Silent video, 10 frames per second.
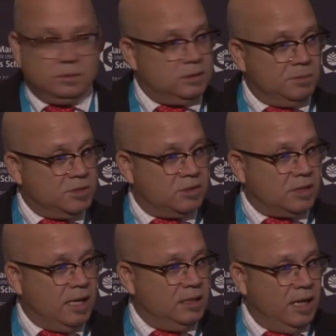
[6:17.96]
Some
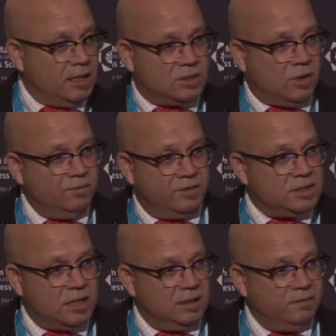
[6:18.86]
society,
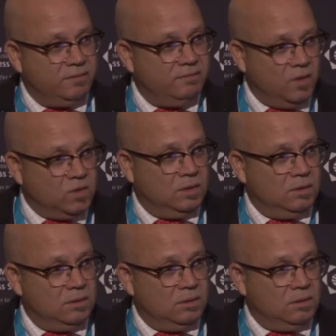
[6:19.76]
ex-convicts can't even vote.
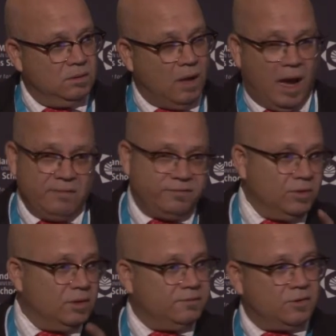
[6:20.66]
I
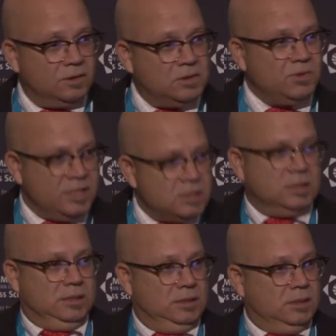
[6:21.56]
voted for a
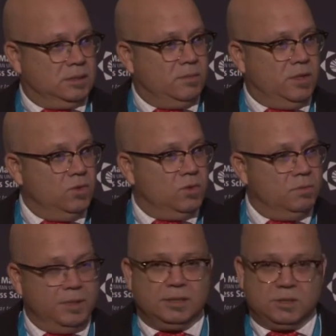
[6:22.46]
treason, someone who
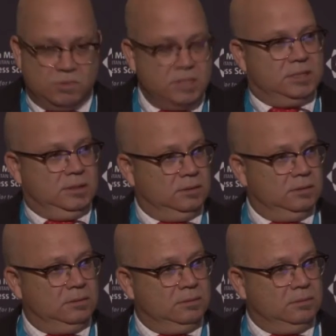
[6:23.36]
committed treason.